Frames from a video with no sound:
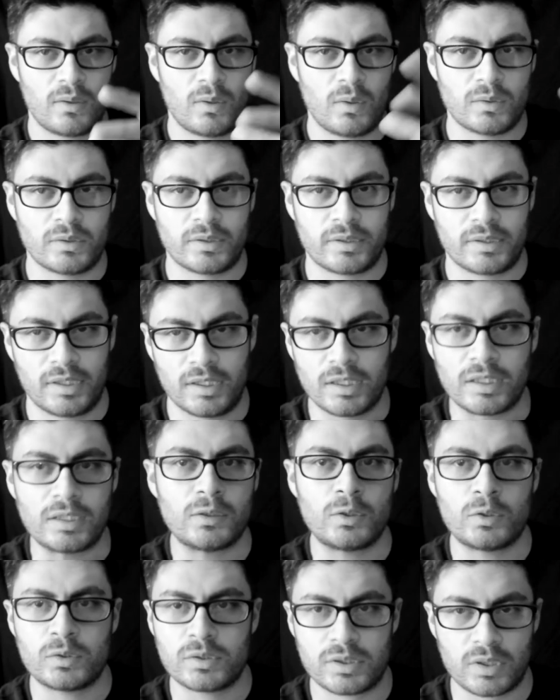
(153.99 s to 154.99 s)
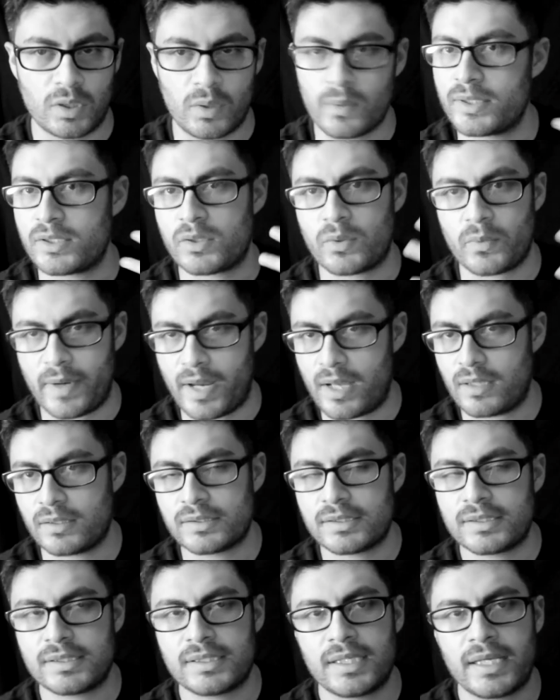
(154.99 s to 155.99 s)
older uncles always
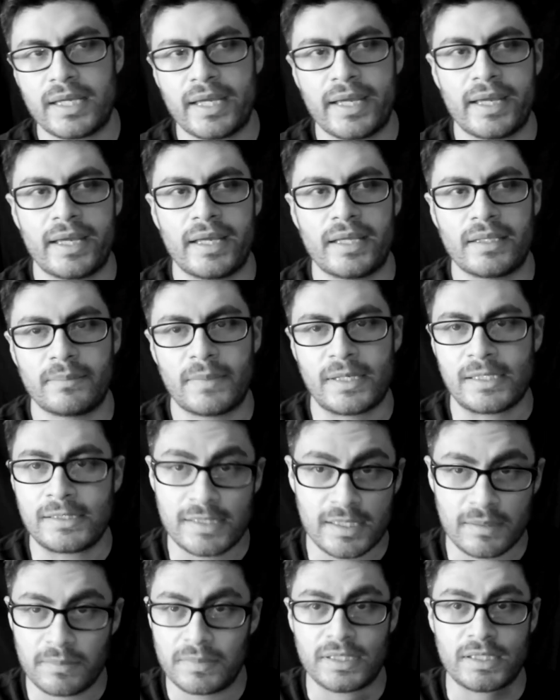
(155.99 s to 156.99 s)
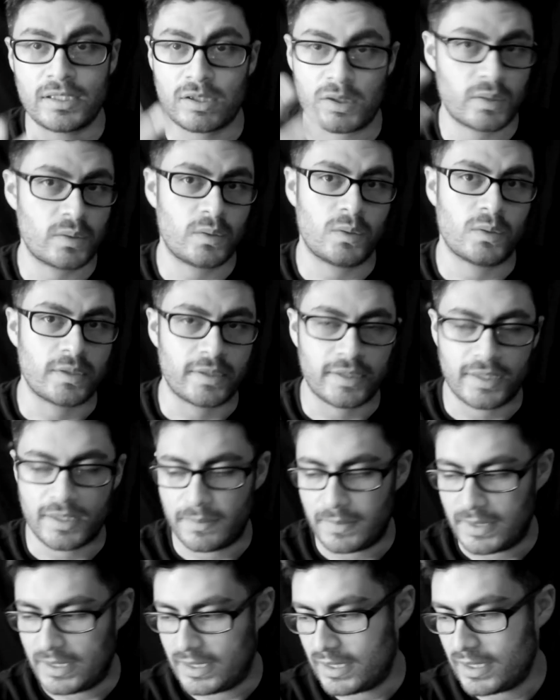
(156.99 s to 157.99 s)
around and my siblings are older
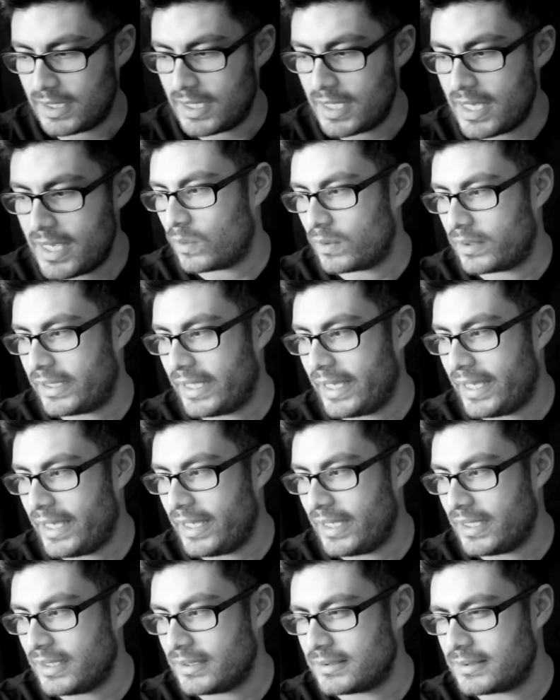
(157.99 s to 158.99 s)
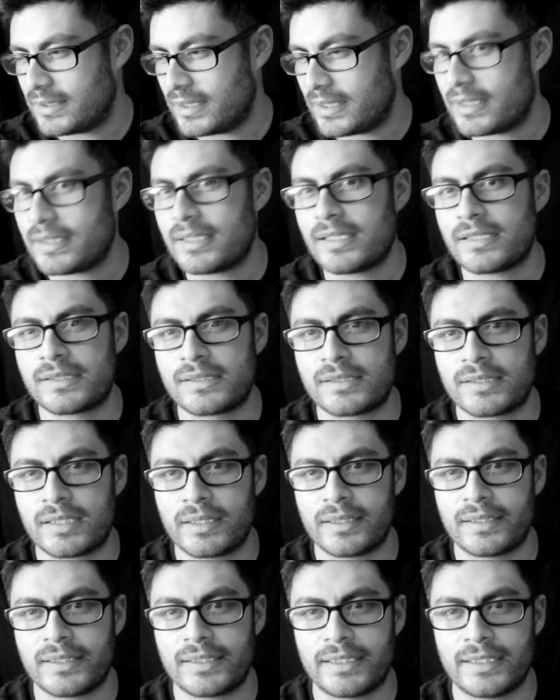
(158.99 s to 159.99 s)
than me. They didn't
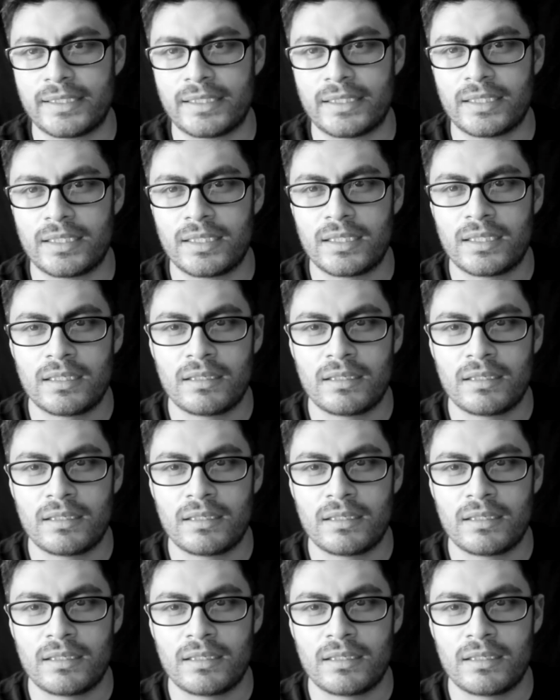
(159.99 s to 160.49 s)
necessarily